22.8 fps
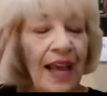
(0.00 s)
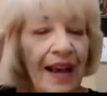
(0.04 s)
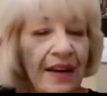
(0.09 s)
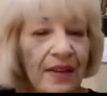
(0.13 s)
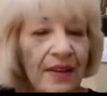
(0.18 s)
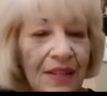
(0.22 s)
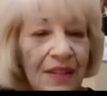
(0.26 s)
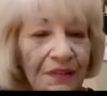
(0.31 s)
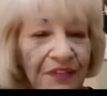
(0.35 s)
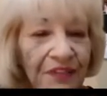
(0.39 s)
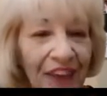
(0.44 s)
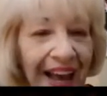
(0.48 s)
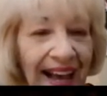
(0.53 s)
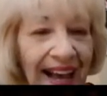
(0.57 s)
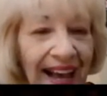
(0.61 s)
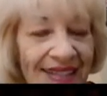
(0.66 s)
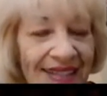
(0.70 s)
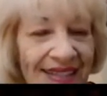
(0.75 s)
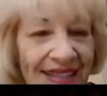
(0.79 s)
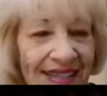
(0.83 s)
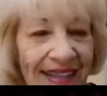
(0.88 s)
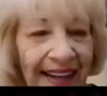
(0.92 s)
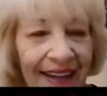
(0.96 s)
did it fast did
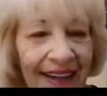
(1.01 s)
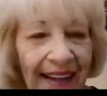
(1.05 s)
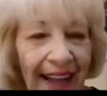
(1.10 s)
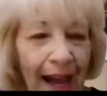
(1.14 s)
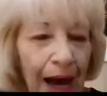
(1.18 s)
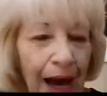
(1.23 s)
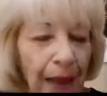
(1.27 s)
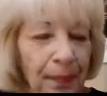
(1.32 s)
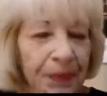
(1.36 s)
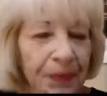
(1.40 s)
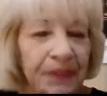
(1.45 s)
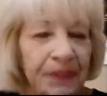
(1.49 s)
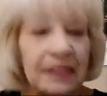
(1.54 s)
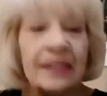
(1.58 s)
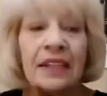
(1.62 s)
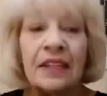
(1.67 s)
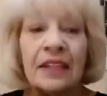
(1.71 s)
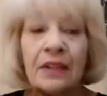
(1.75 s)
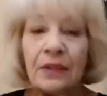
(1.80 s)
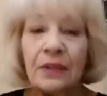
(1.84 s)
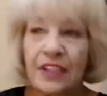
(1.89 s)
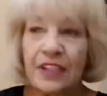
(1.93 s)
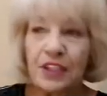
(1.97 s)
it happen?
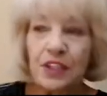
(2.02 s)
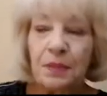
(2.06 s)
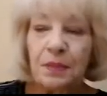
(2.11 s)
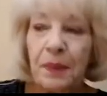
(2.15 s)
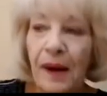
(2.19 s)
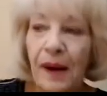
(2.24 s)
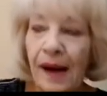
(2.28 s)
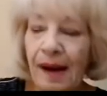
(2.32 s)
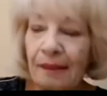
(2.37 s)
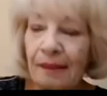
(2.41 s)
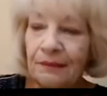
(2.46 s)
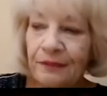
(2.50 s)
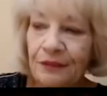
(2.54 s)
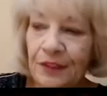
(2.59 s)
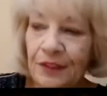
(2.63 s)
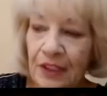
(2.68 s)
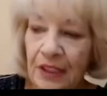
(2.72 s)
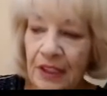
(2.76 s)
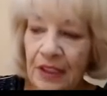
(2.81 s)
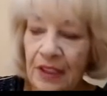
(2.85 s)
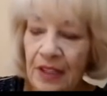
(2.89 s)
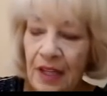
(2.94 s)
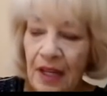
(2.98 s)
Did you bomb
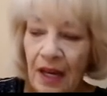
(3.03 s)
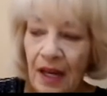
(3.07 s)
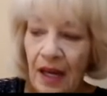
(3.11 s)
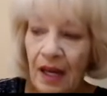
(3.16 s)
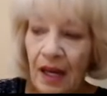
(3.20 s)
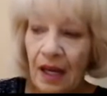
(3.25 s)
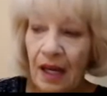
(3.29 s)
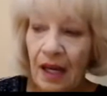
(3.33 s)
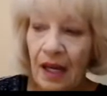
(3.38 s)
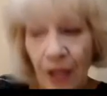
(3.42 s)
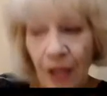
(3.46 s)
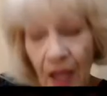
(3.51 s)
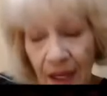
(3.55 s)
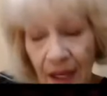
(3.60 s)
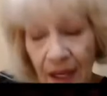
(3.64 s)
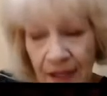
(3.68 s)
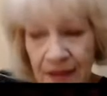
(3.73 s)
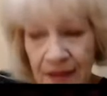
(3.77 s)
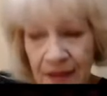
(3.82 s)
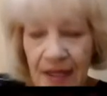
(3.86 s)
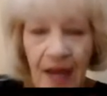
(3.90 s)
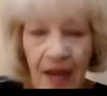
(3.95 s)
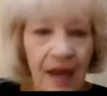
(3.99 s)
for a long
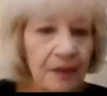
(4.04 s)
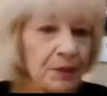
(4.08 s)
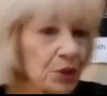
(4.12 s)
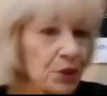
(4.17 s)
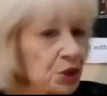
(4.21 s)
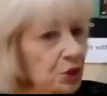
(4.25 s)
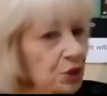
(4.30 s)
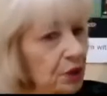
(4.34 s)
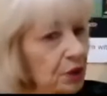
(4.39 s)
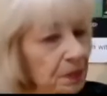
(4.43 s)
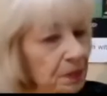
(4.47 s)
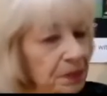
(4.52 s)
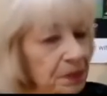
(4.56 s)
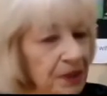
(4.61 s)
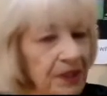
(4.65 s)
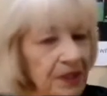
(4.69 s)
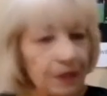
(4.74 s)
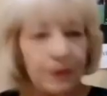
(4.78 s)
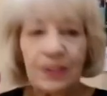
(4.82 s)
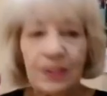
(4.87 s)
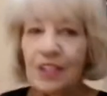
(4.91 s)
time, a short period?